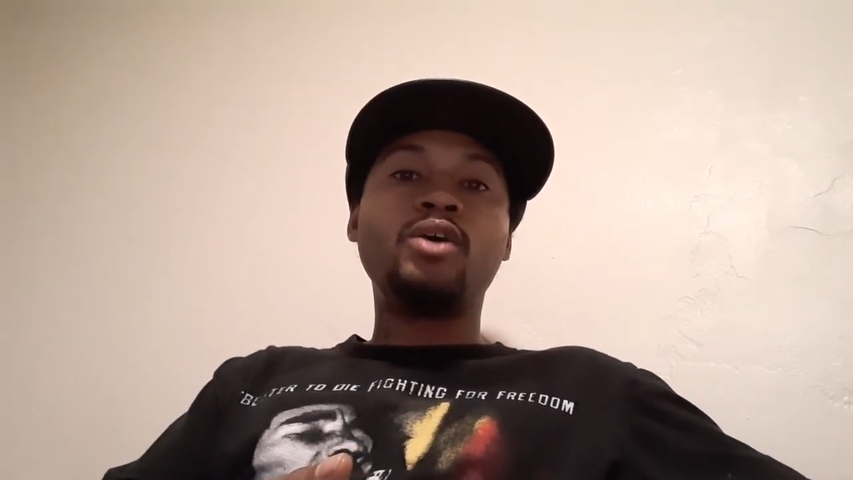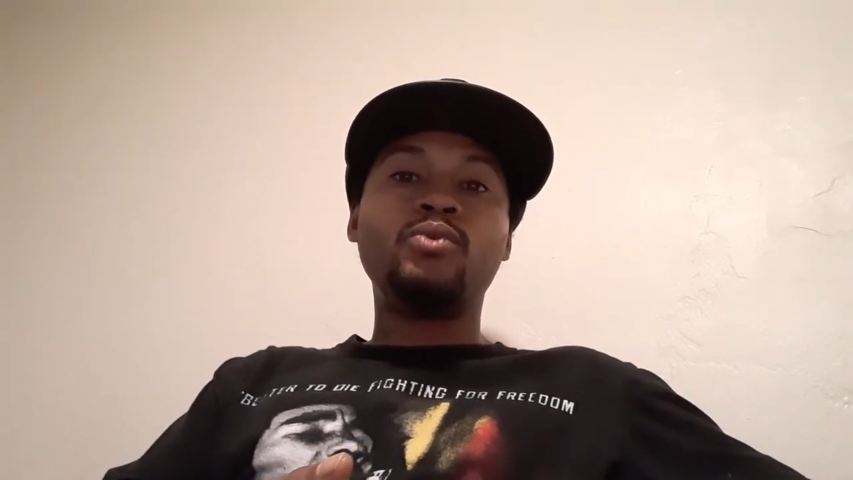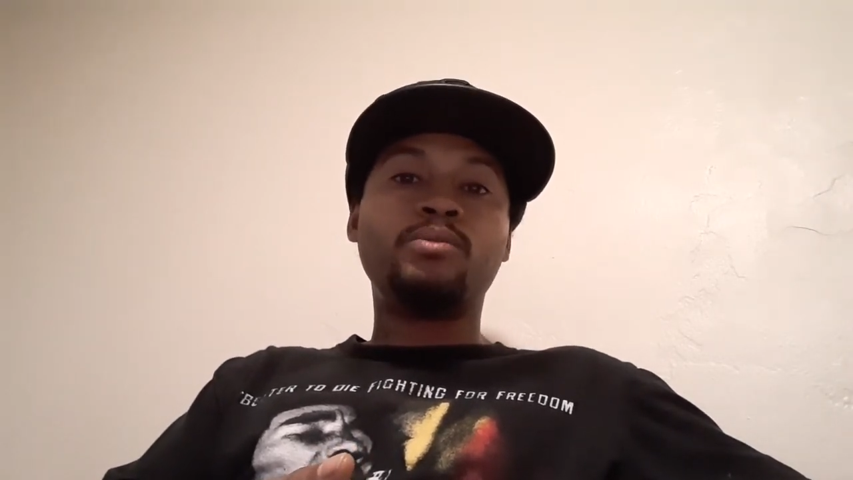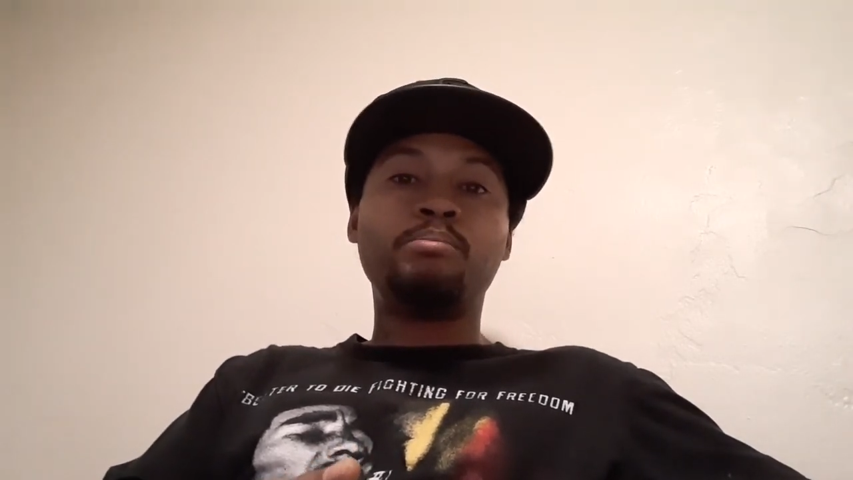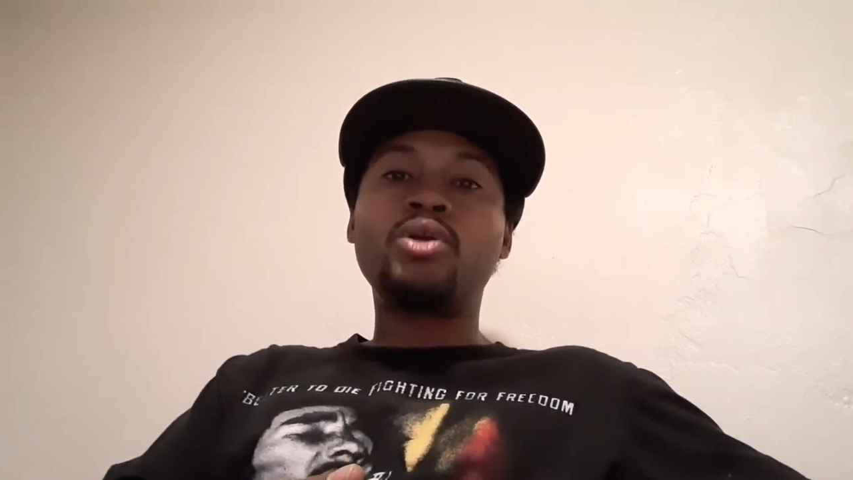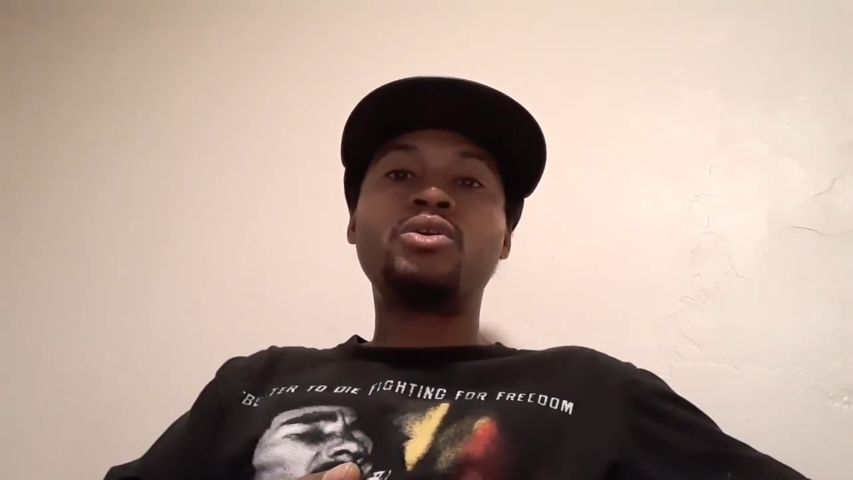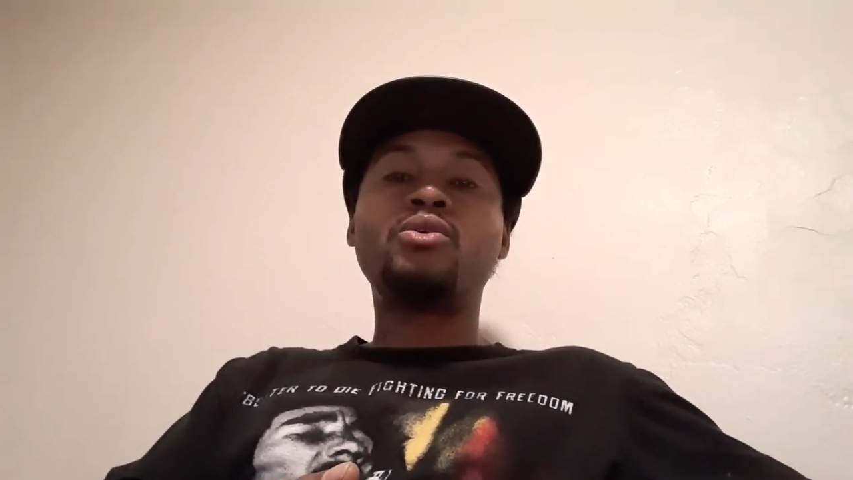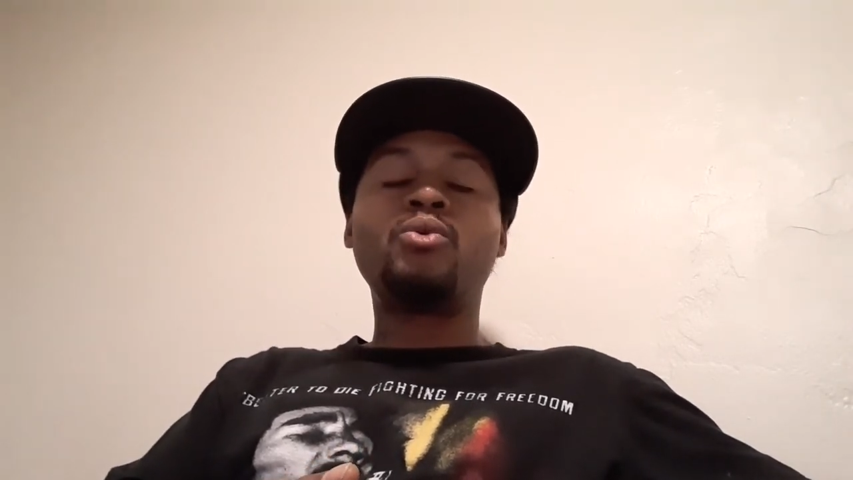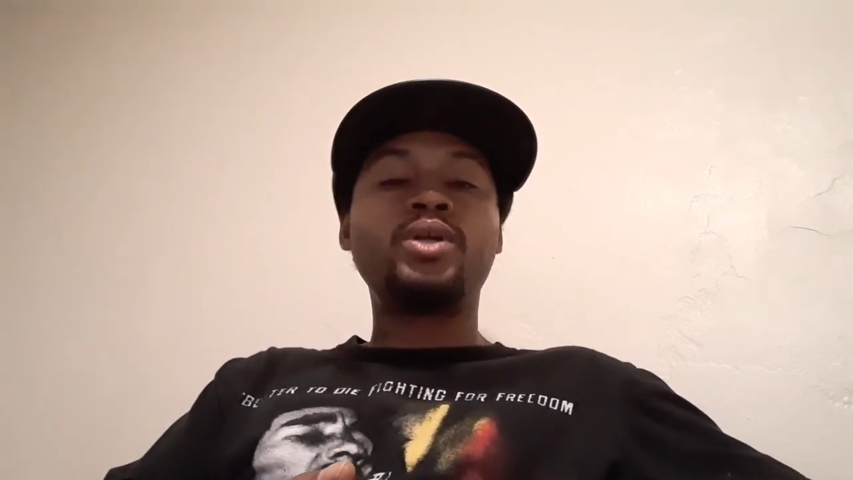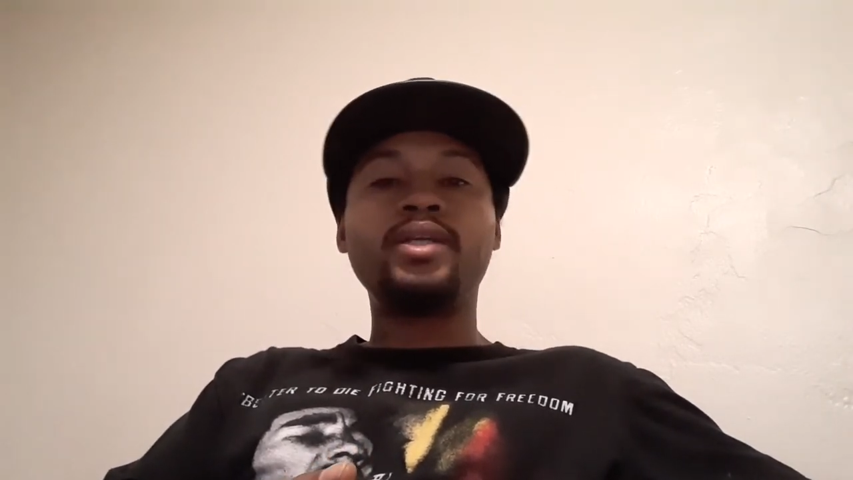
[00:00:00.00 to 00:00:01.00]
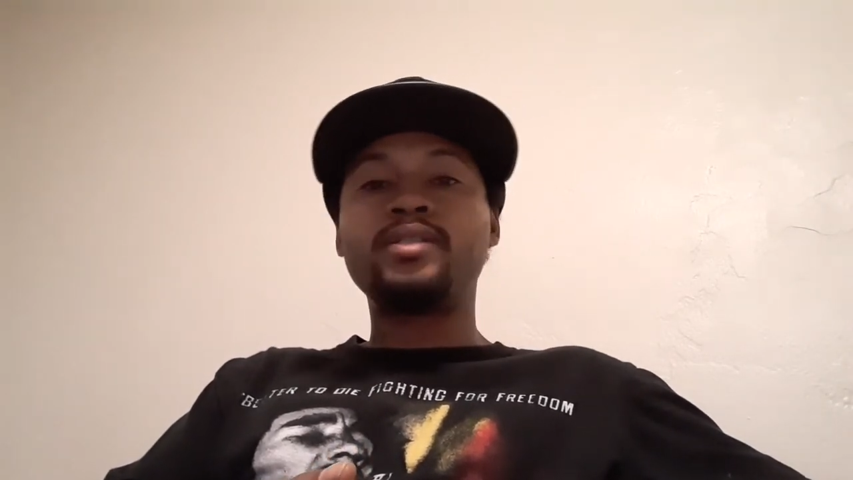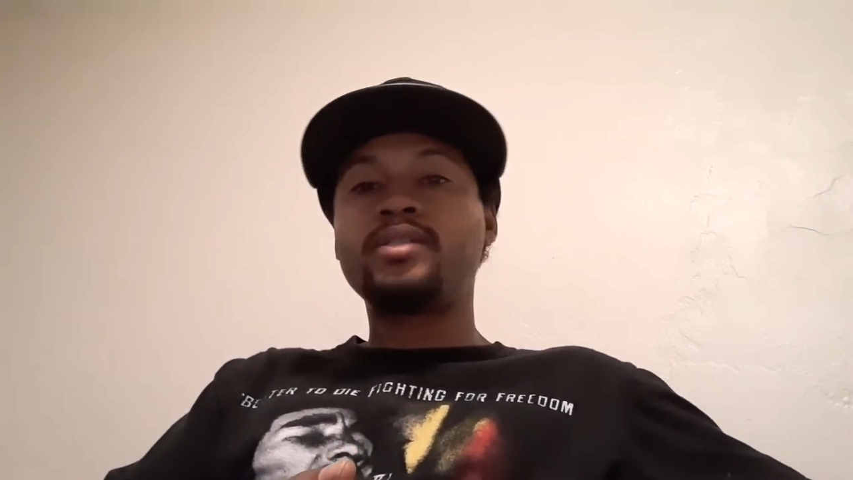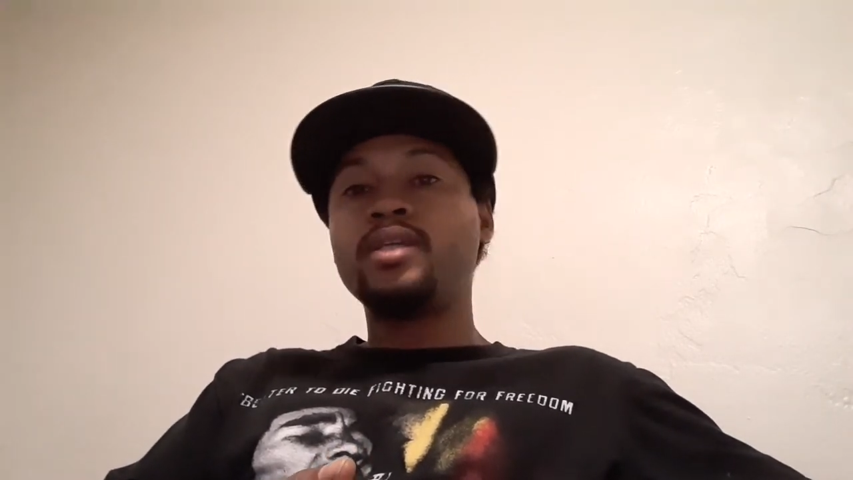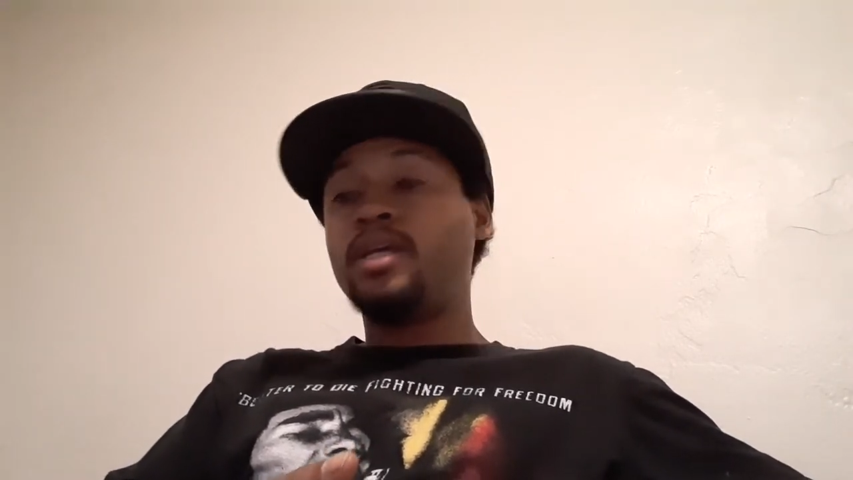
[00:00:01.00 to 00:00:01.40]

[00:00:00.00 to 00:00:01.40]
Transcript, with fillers: with murder hornets,